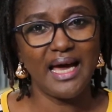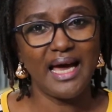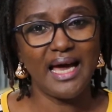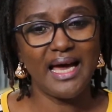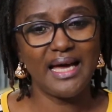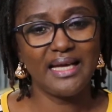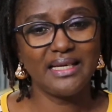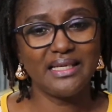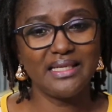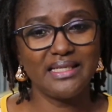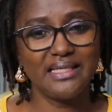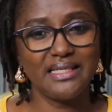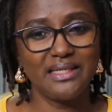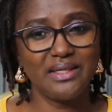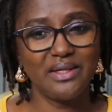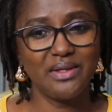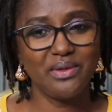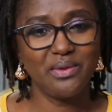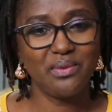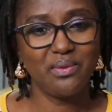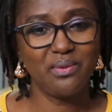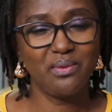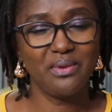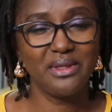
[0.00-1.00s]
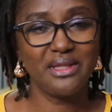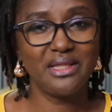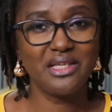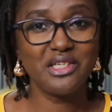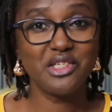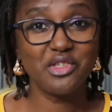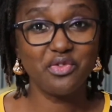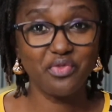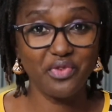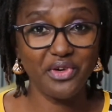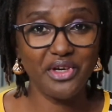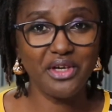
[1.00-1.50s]
And with
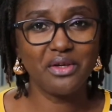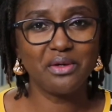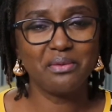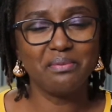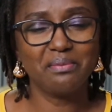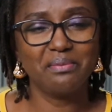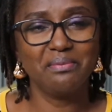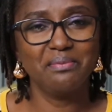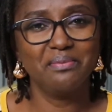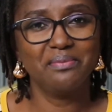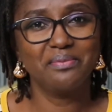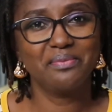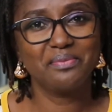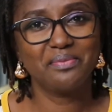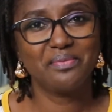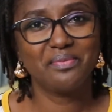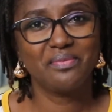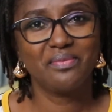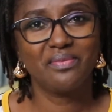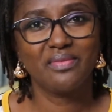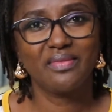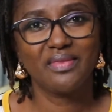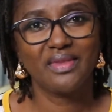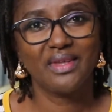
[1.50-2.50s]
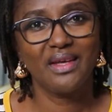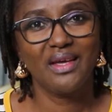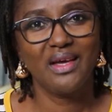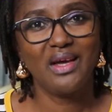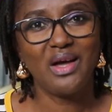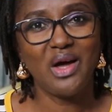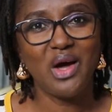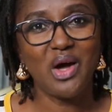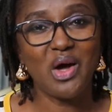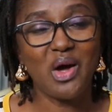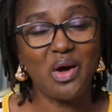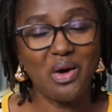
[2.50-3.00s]
this freedom
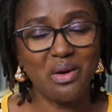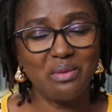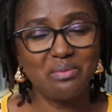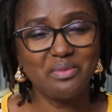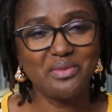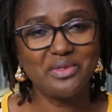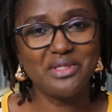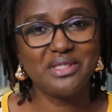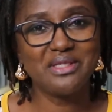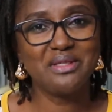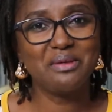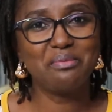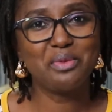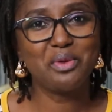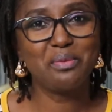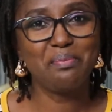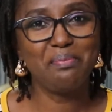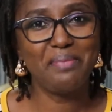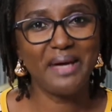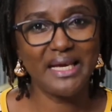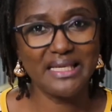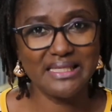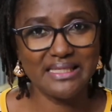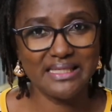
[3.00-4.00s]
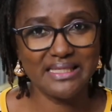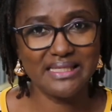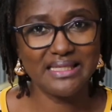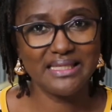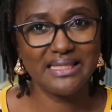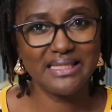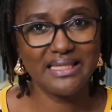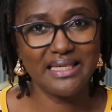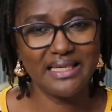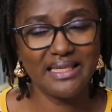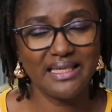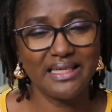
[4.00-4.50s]
comes the
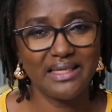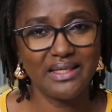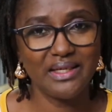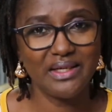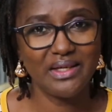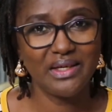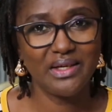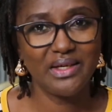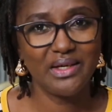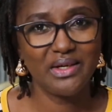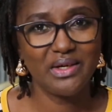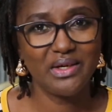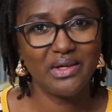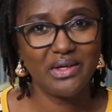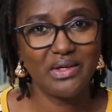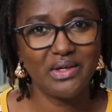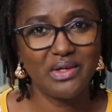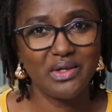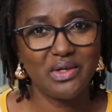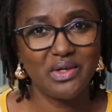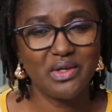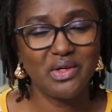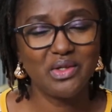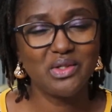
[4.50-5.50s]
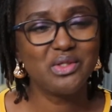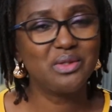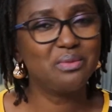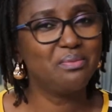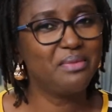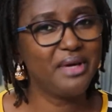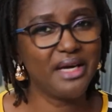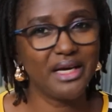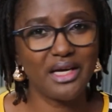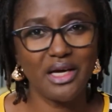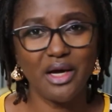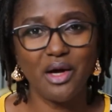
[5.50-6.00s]
propensity to
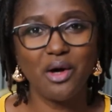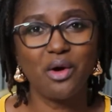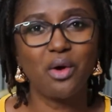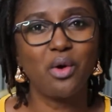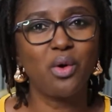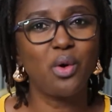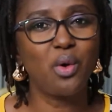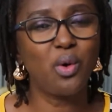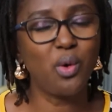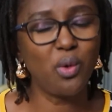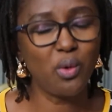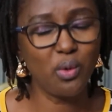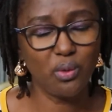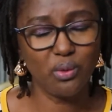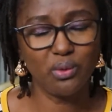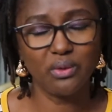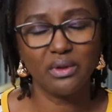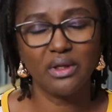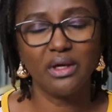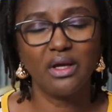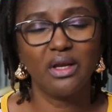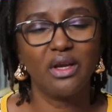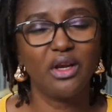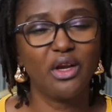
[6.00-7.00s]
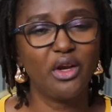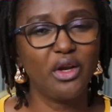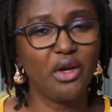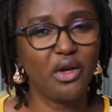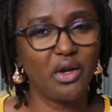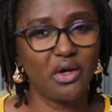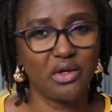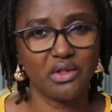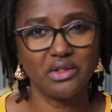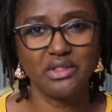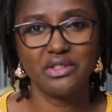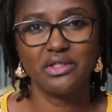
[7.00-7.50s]
make a whole
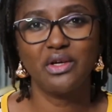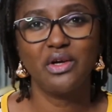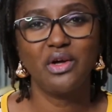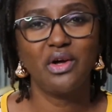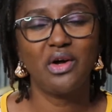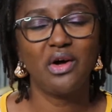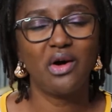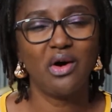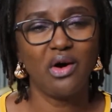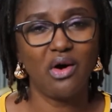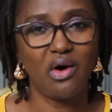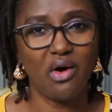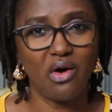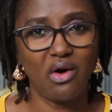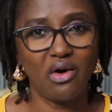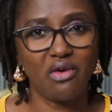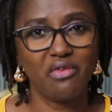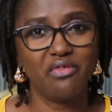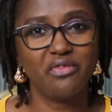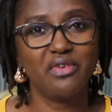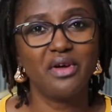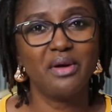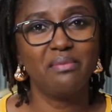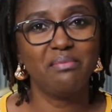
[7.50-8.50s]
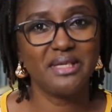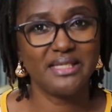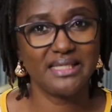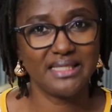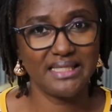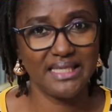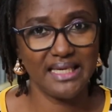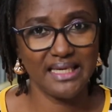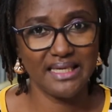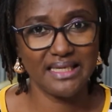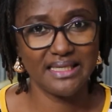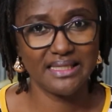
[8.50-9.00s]
lot of
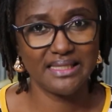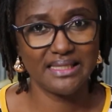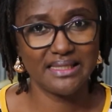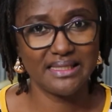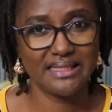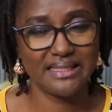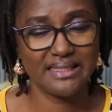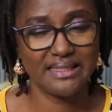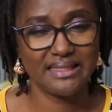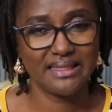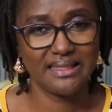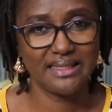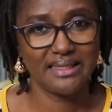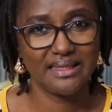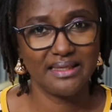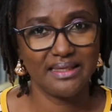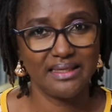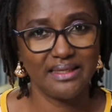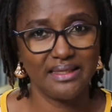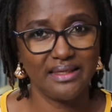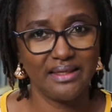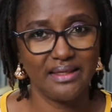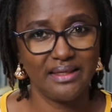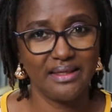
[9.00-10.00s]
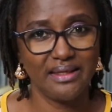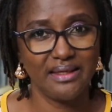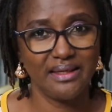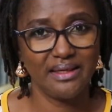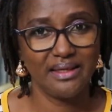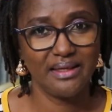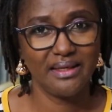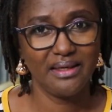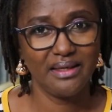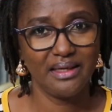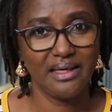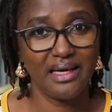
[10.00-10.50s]
mistakes,
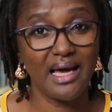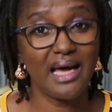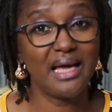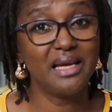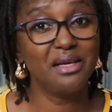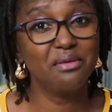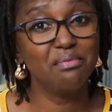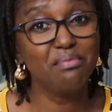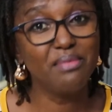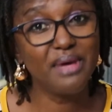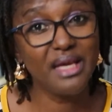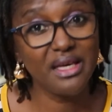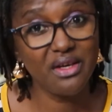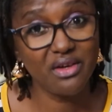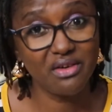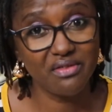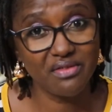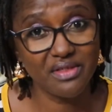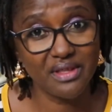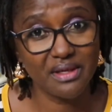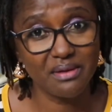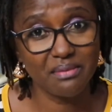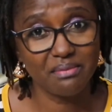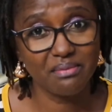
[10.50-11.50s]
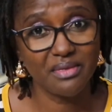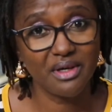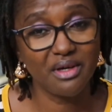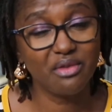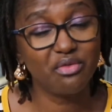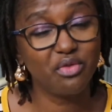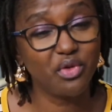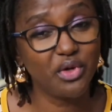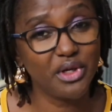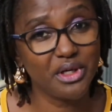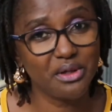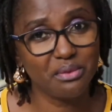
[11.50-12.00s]
and many of them
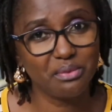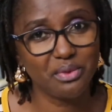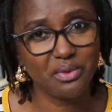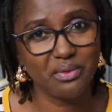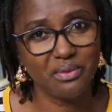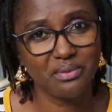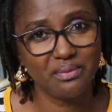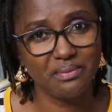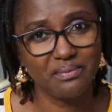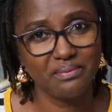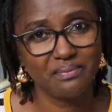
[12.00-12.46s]
avoidable.